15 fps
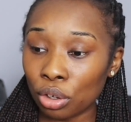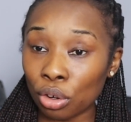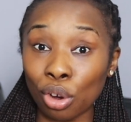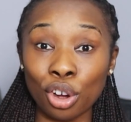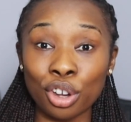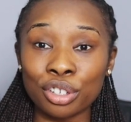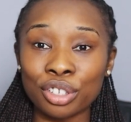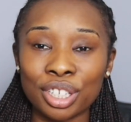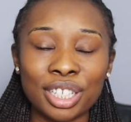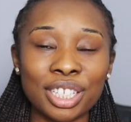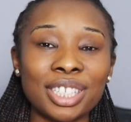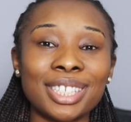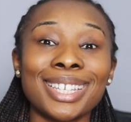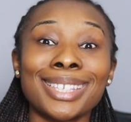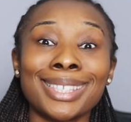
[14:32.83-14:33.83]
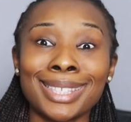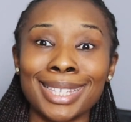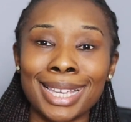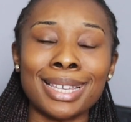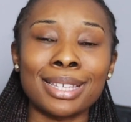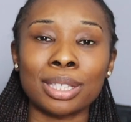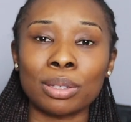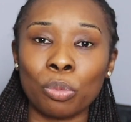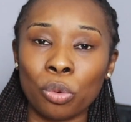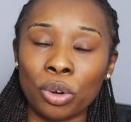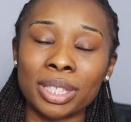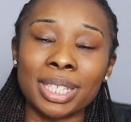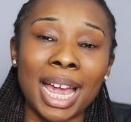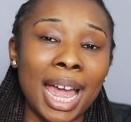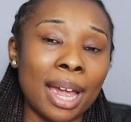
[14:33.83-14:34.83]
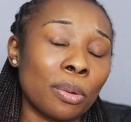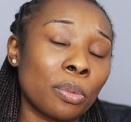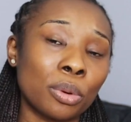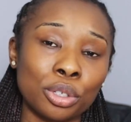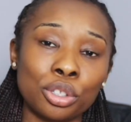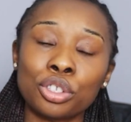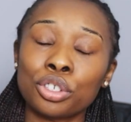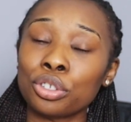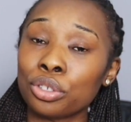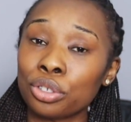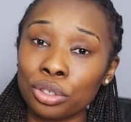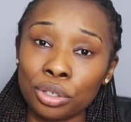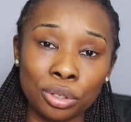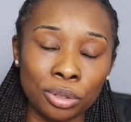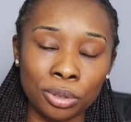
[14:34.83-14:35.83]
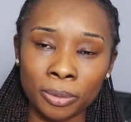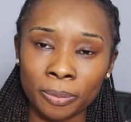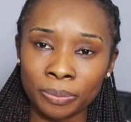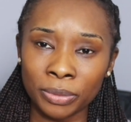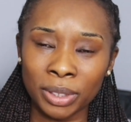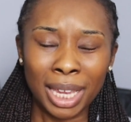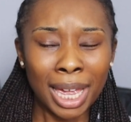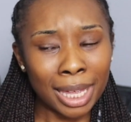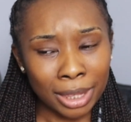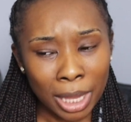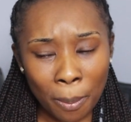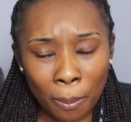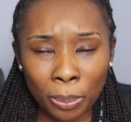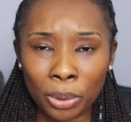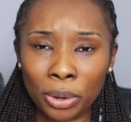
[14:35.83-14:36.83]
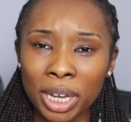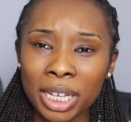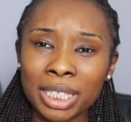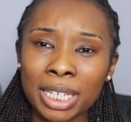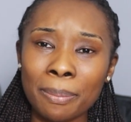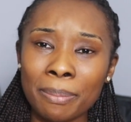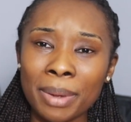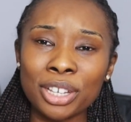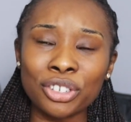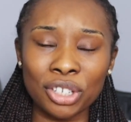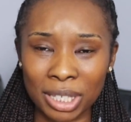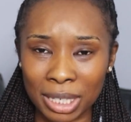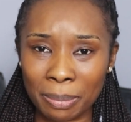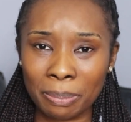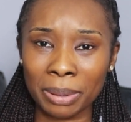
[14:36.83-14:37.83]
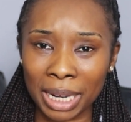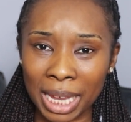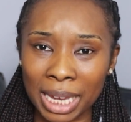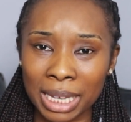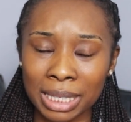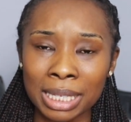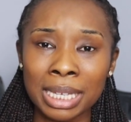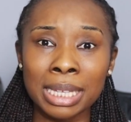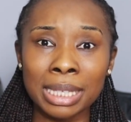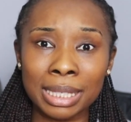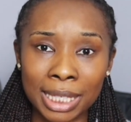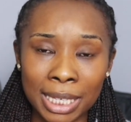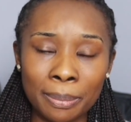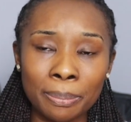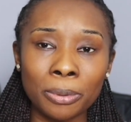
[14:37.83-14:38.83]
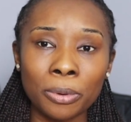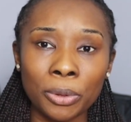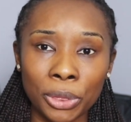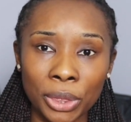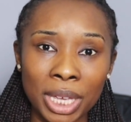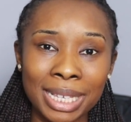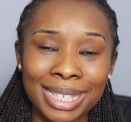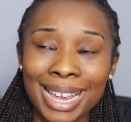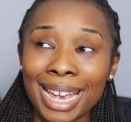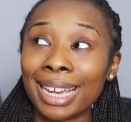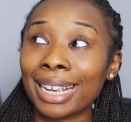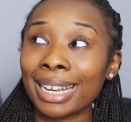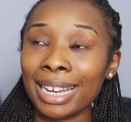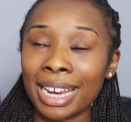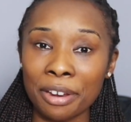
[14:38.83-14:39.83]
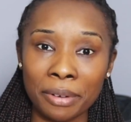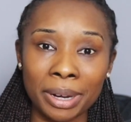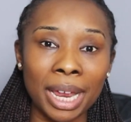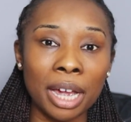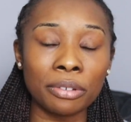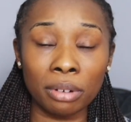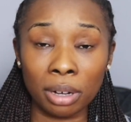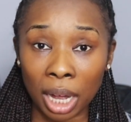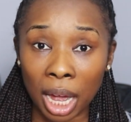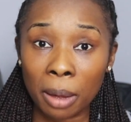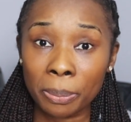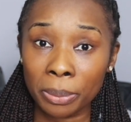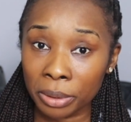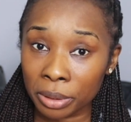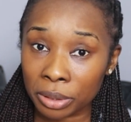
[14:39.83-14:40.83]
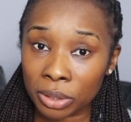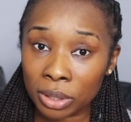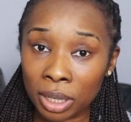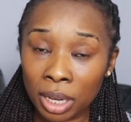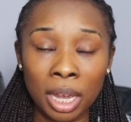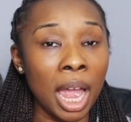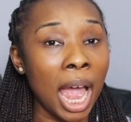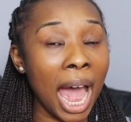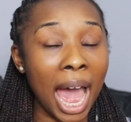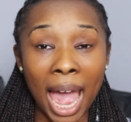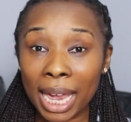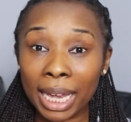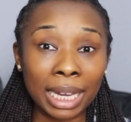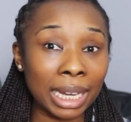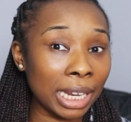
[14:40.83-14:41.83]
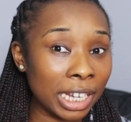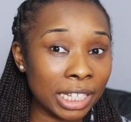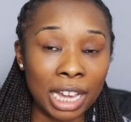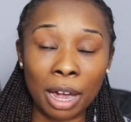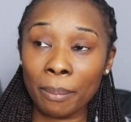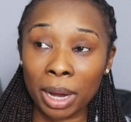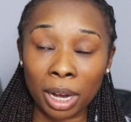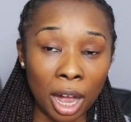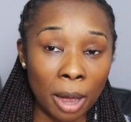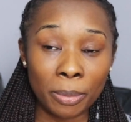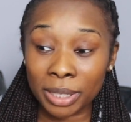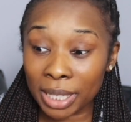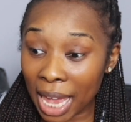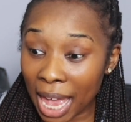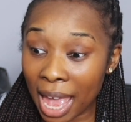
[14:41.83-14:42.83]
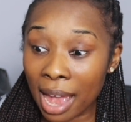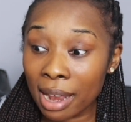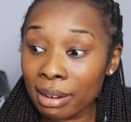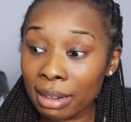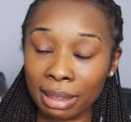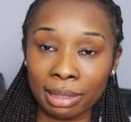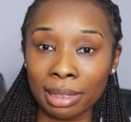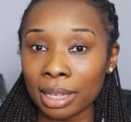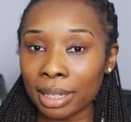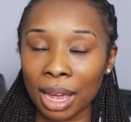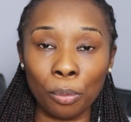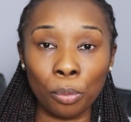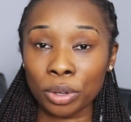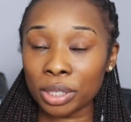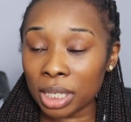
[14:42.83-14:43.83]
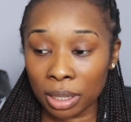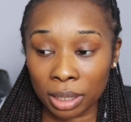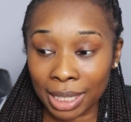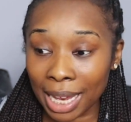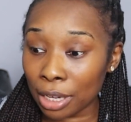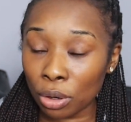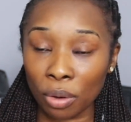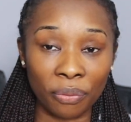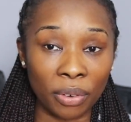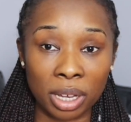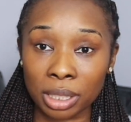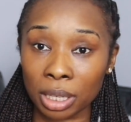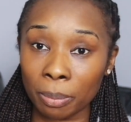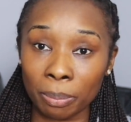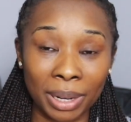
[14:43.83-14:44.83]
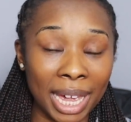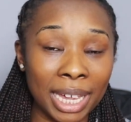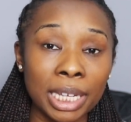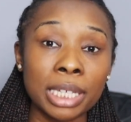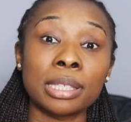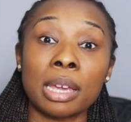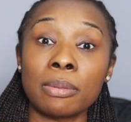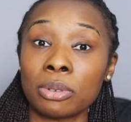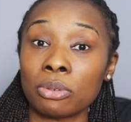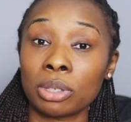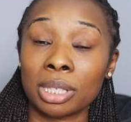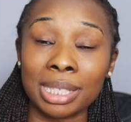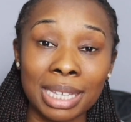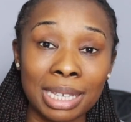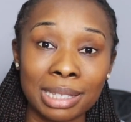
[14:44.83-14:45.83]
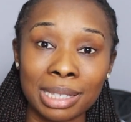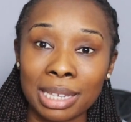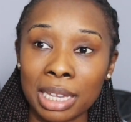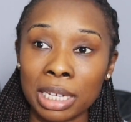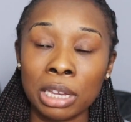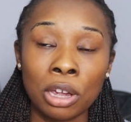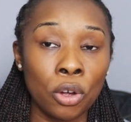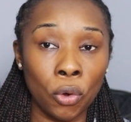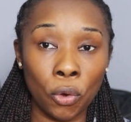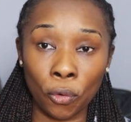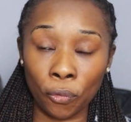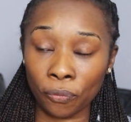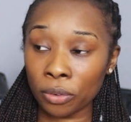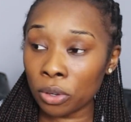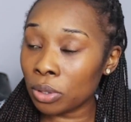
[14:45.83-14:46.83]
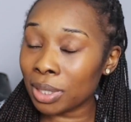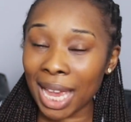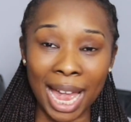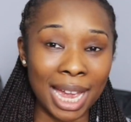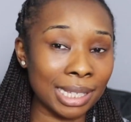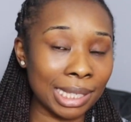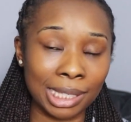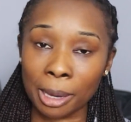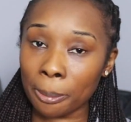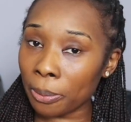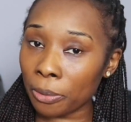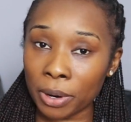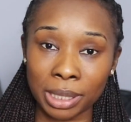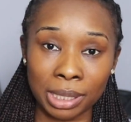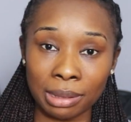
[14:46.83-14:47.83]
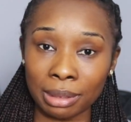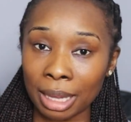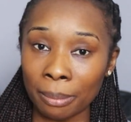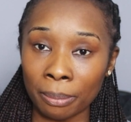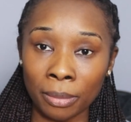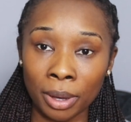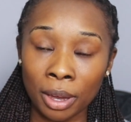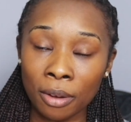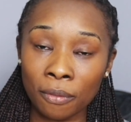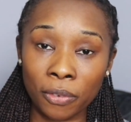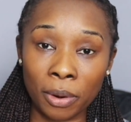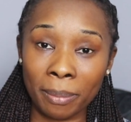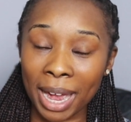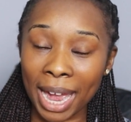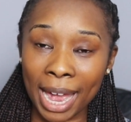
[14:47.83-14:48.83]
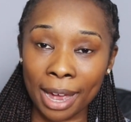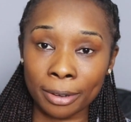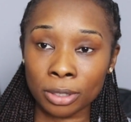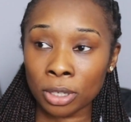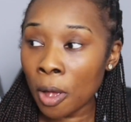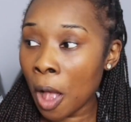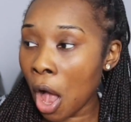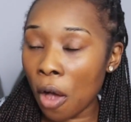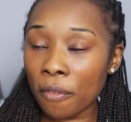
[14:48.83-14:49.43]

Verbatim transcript: God, this is what I want to do. And then putting the measures in place. Simple things like clearing out your cupboards. I cleared out my cupboards. Anything that wasn't Daniel Fast compliant in terms of seasoning or foods, I separated them from my house.